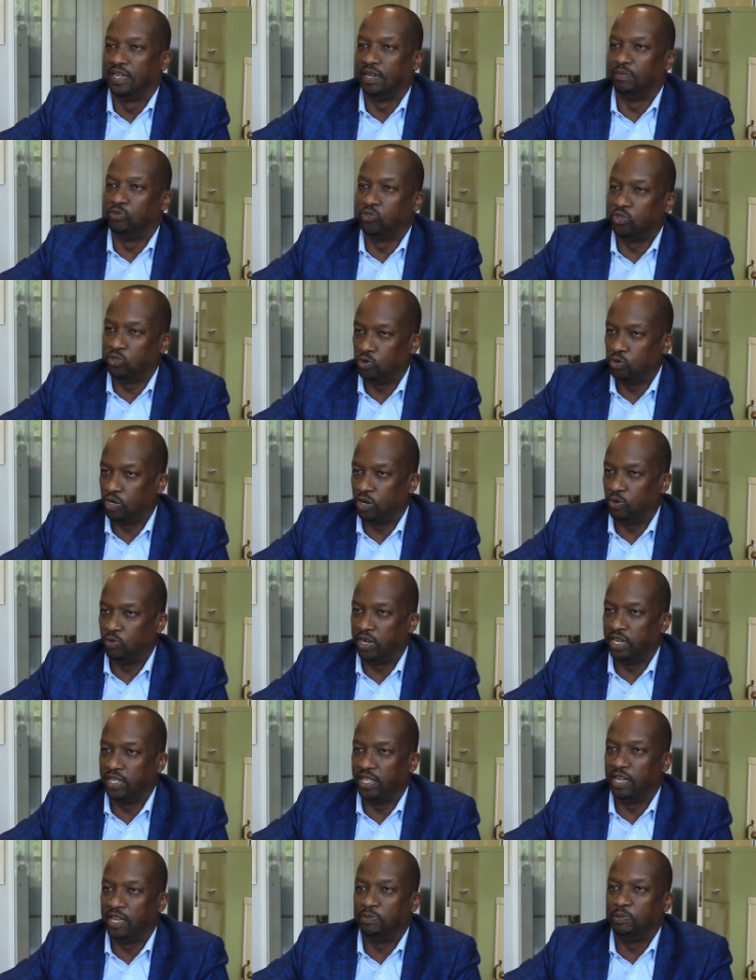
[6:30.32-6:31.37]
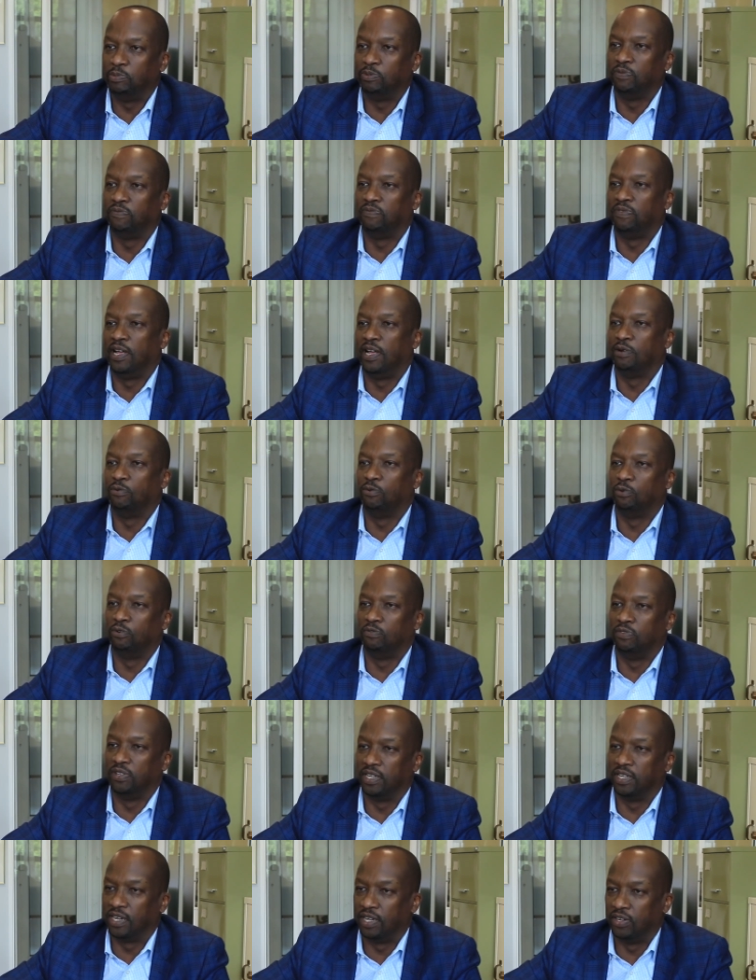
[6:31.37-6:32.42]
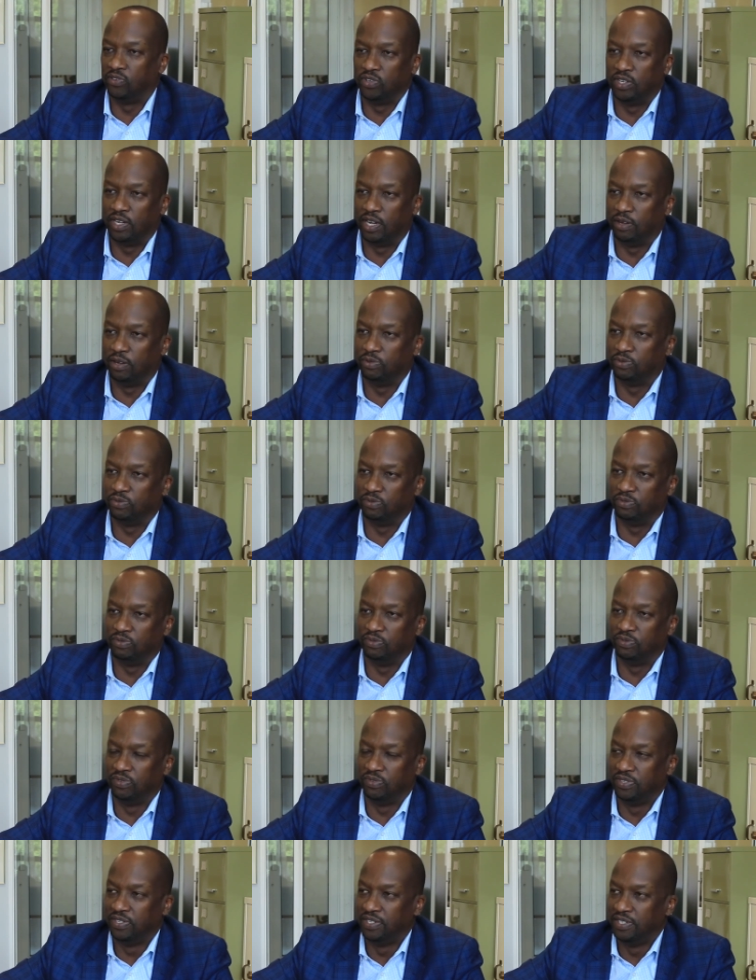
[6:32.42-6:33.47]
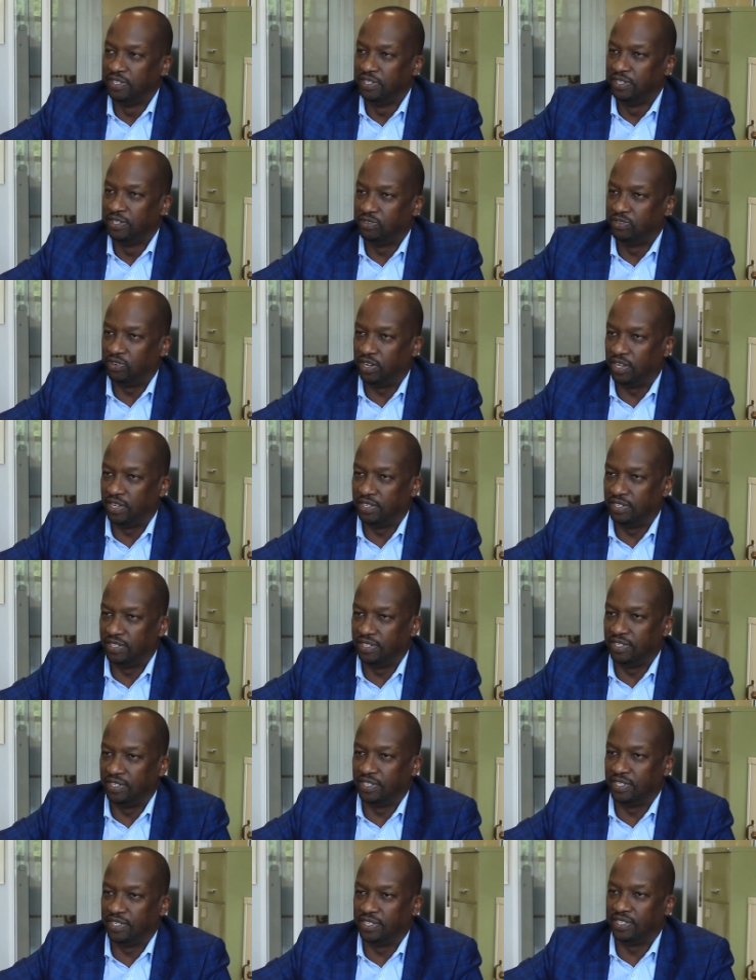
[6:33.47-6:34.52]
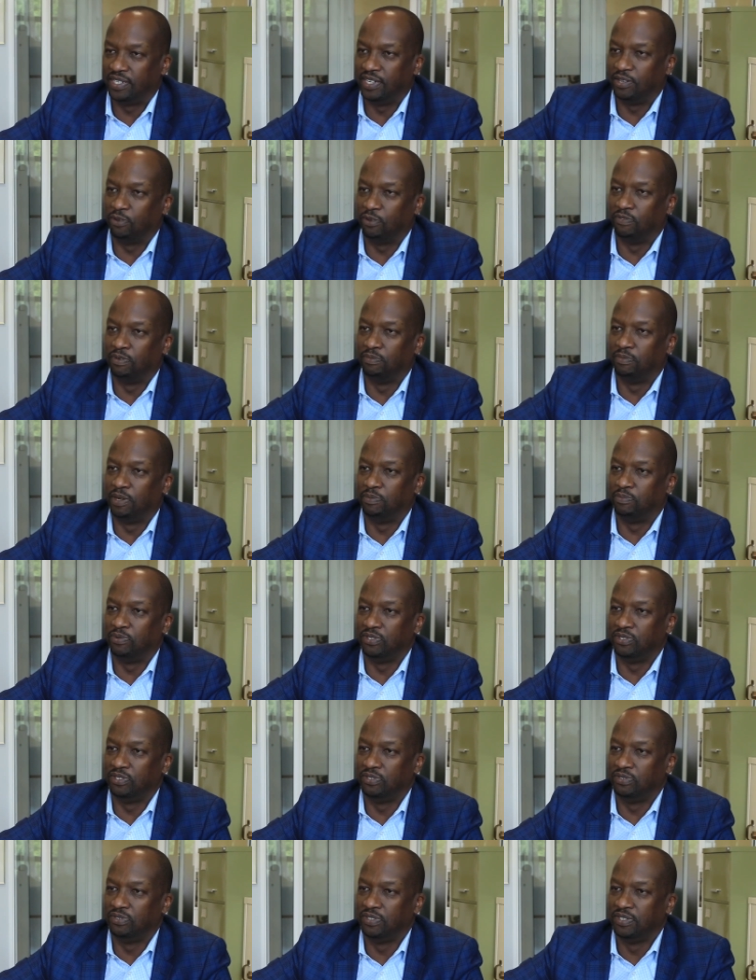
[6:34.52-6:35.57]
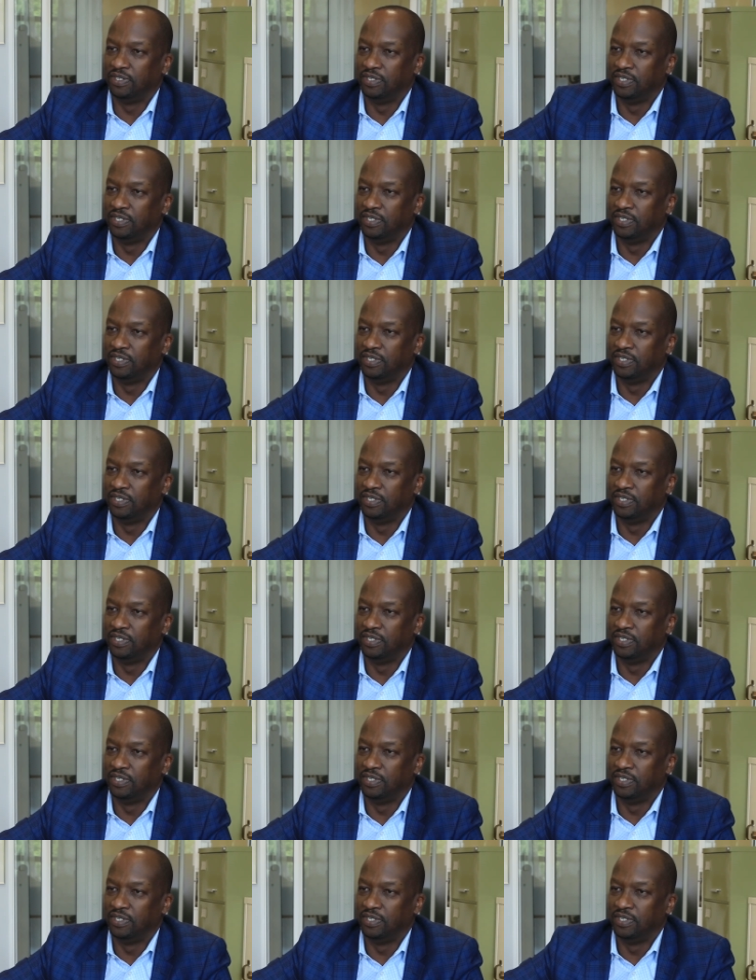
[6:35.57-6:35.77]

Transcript: i'm sure you're aware there are people flying all over the country now to try and take over my position.